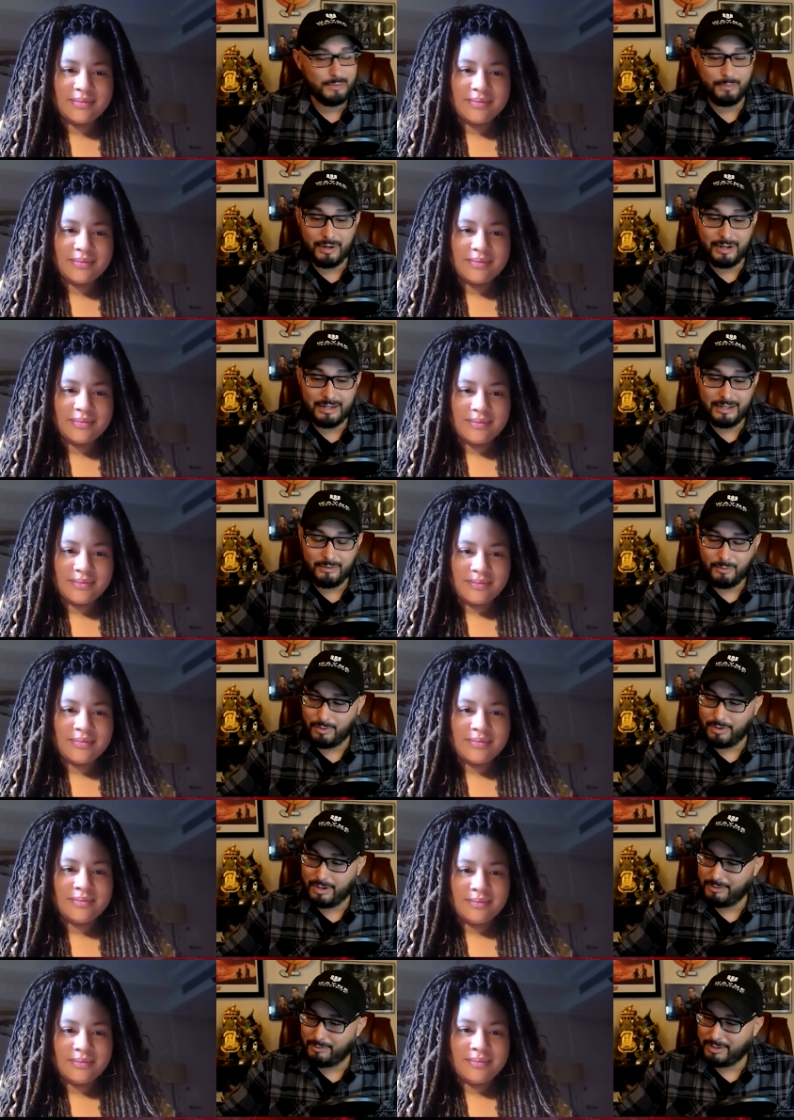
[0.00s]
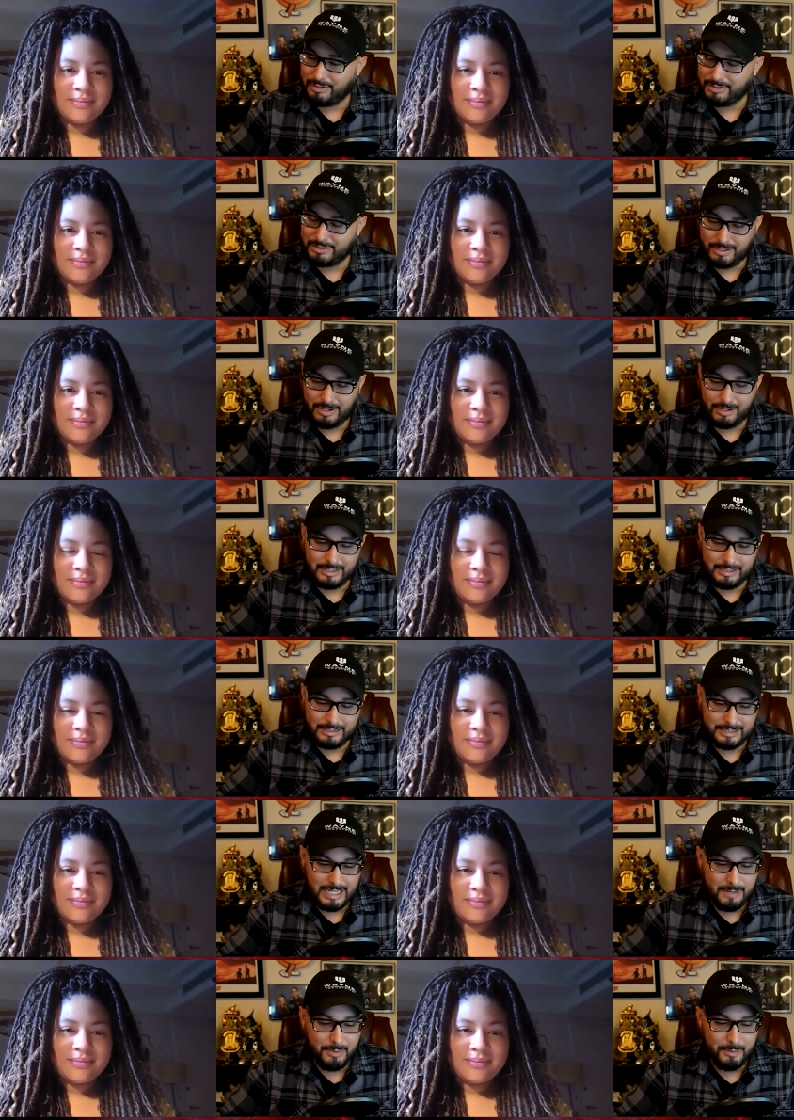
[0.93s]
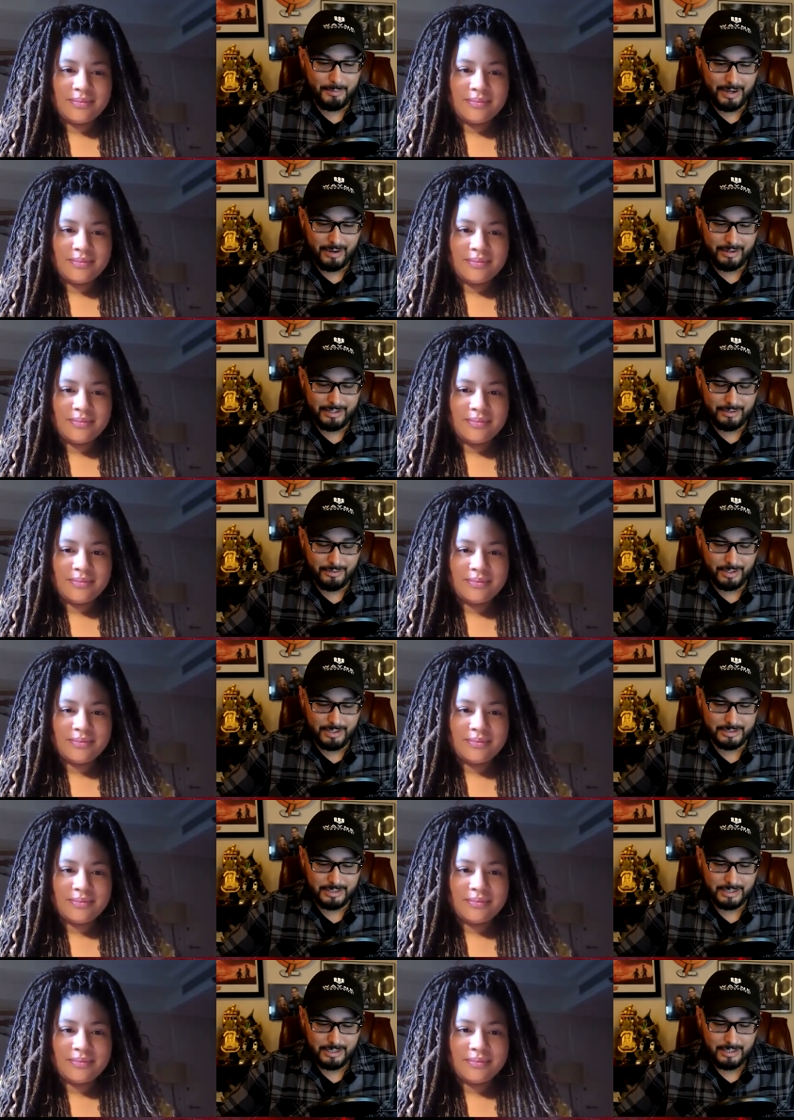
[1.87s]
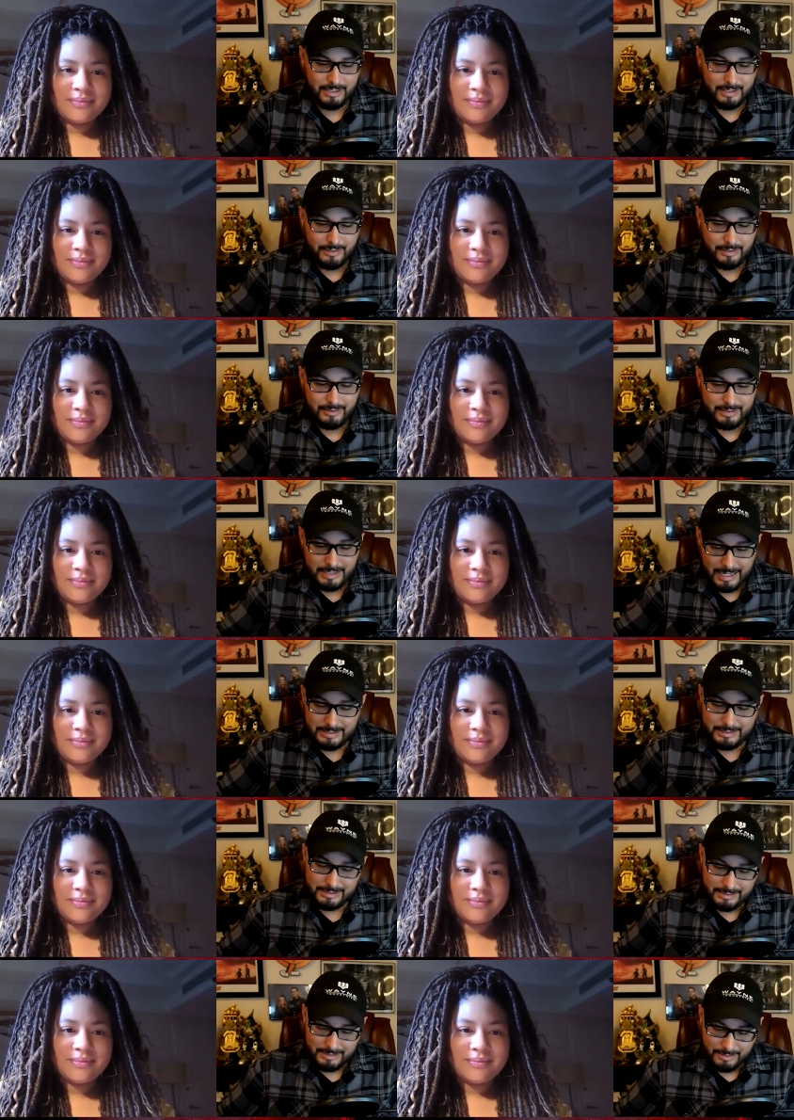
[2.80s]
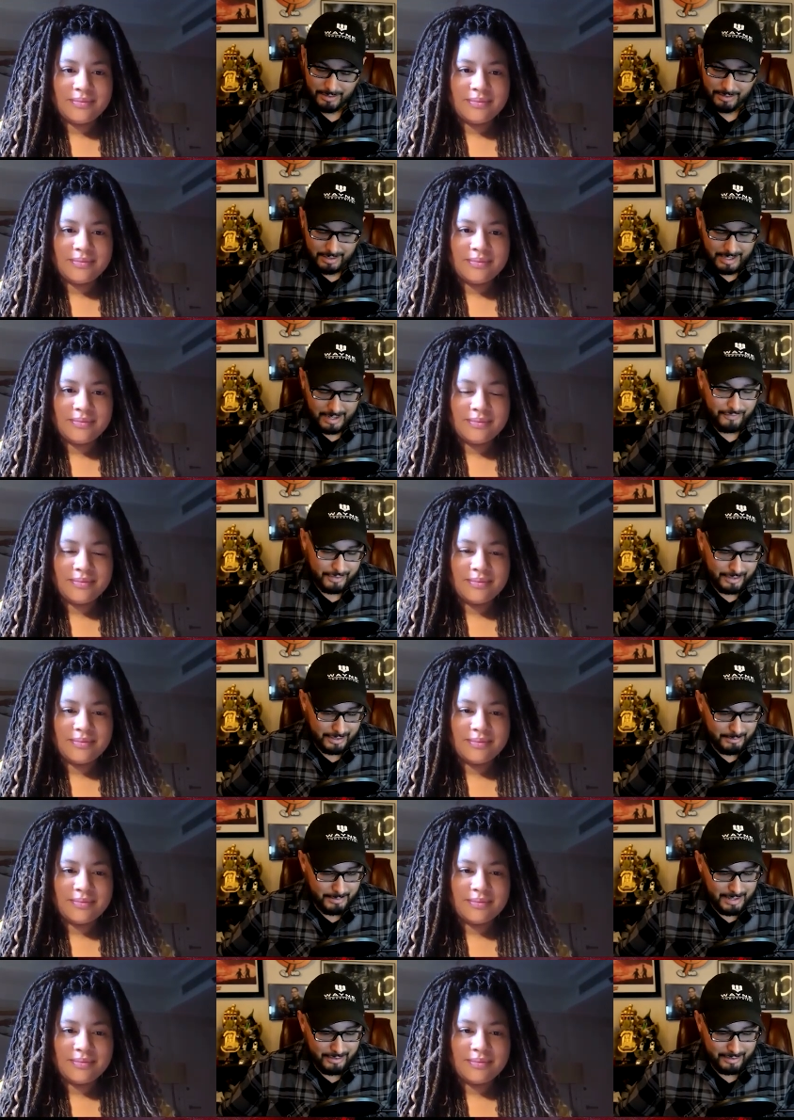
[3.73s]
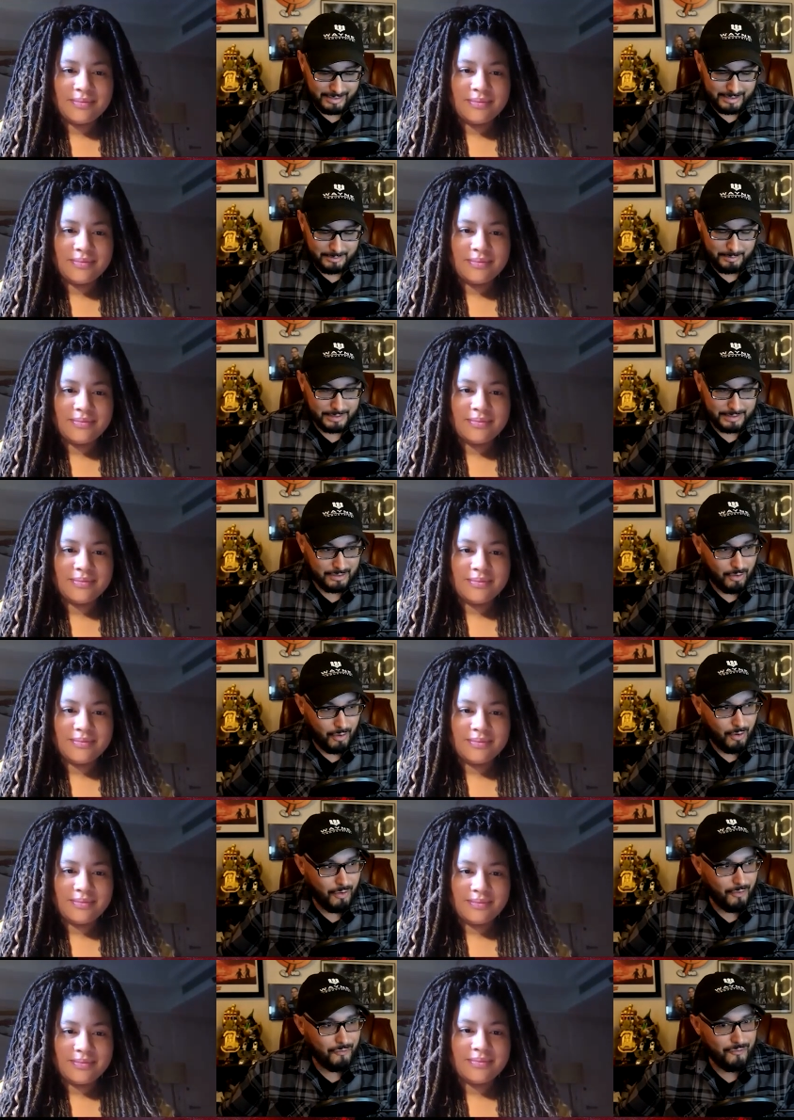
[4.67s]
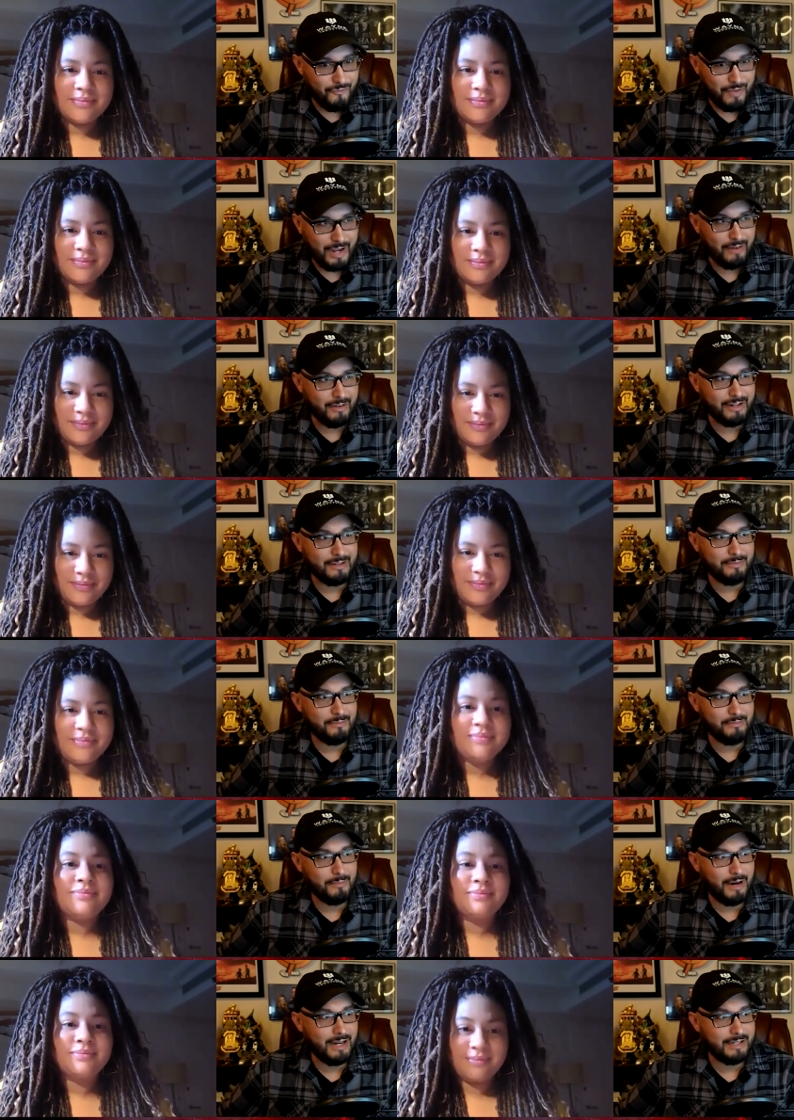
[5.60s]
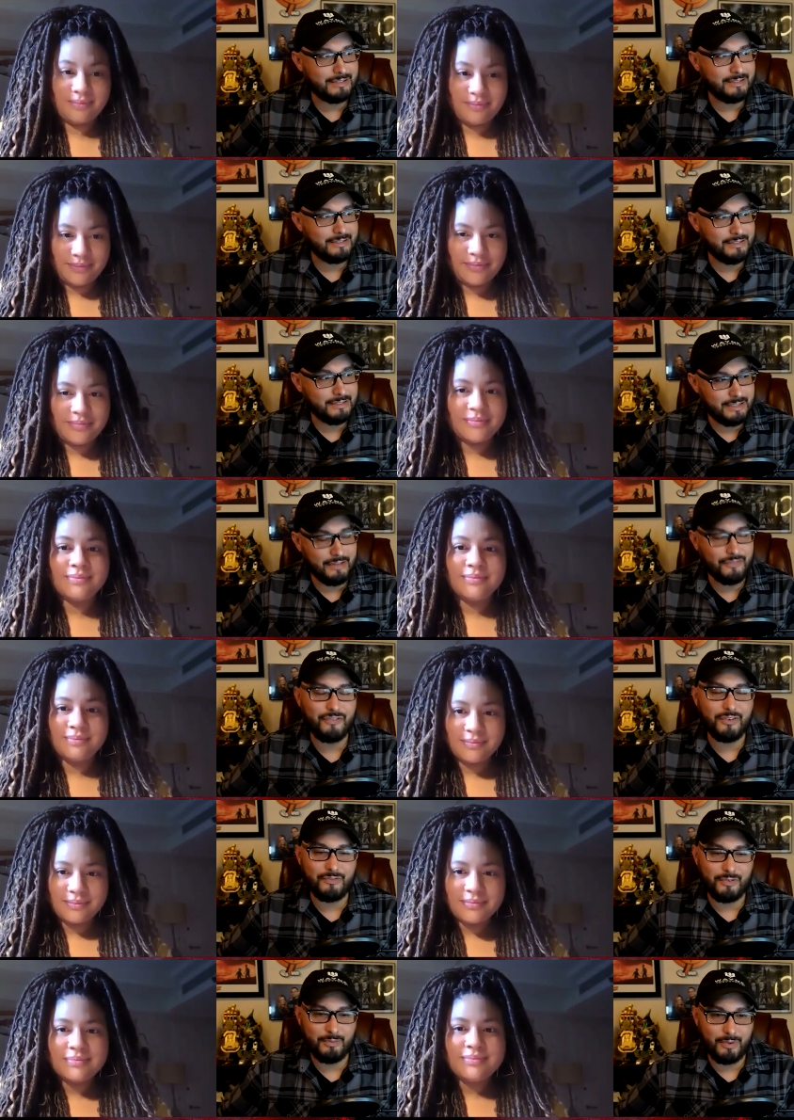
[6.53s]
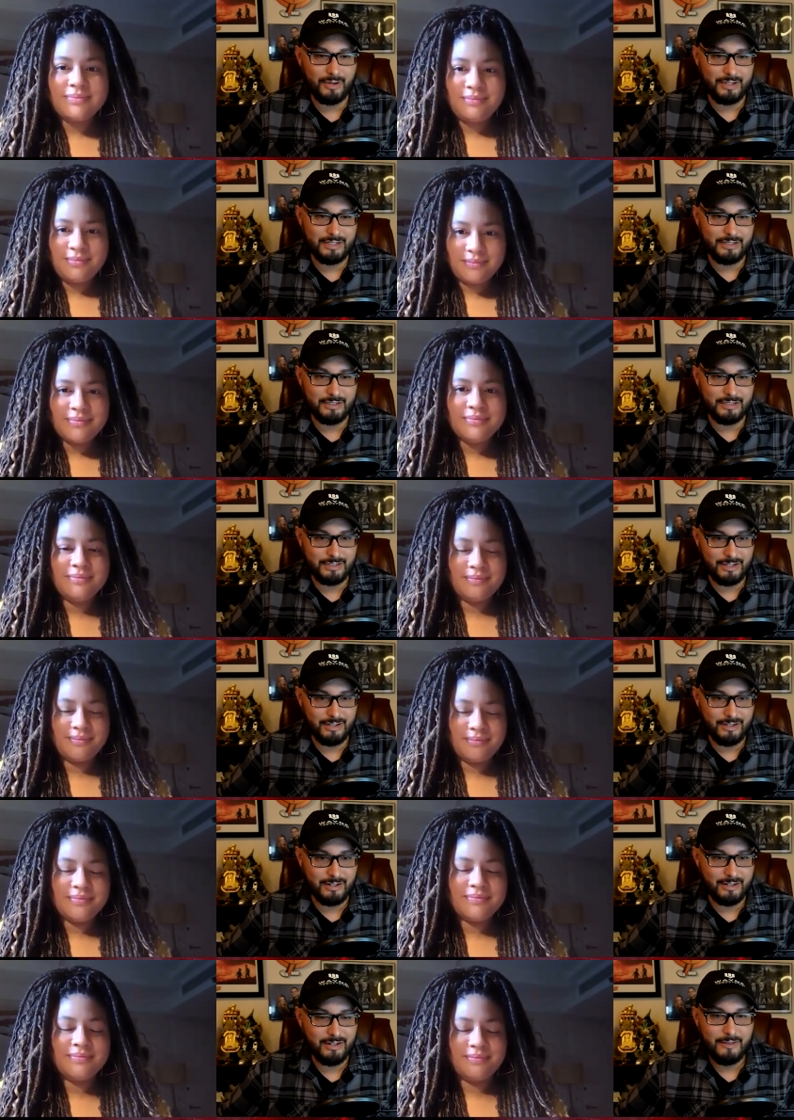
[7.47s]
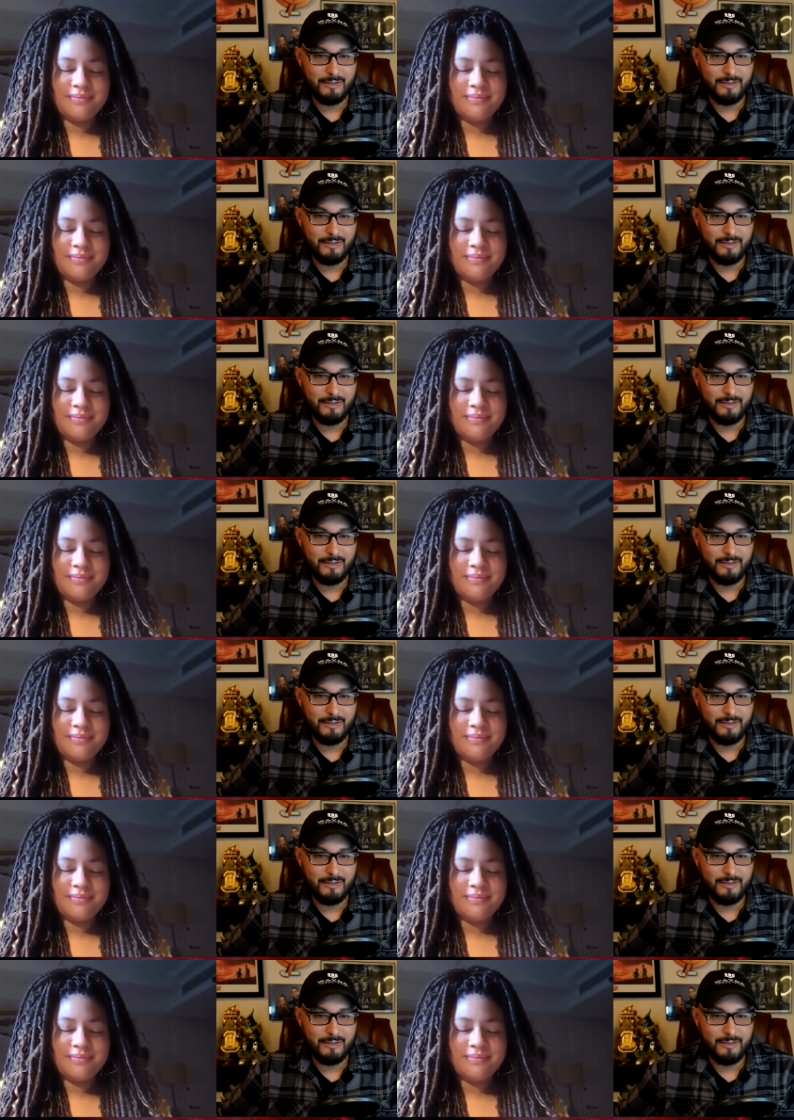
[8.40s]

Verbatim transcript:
Speaker 1: But what what I was talking to Tim about it was, yes, they're all African American, but they're all very much different from one each other.